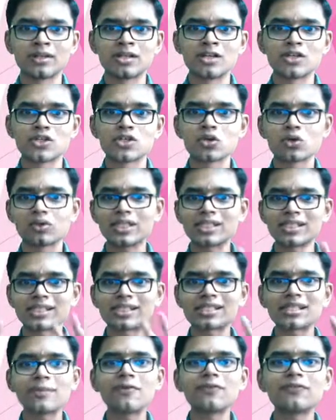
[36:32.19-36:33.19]
So the
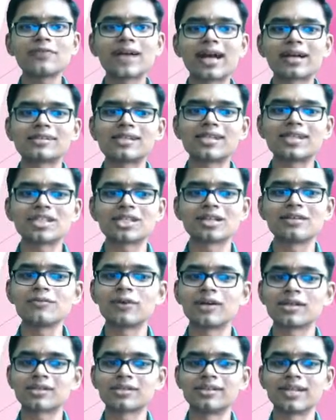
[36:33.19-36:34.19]
system of taxation
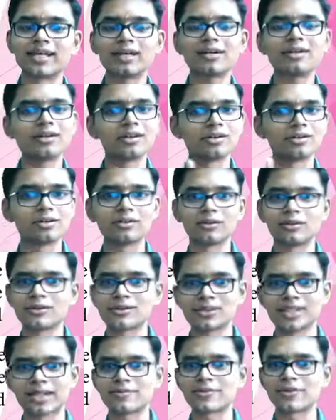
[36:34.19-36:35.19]
was there during those
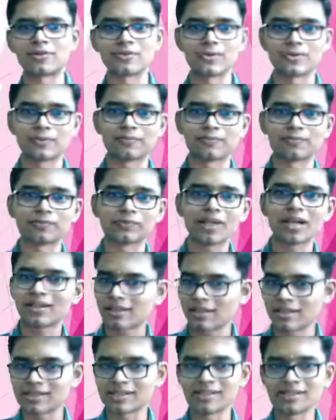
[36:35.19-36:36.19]
times also. At
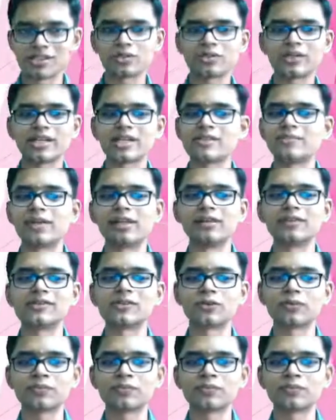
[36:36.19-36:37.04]
least historians believe so.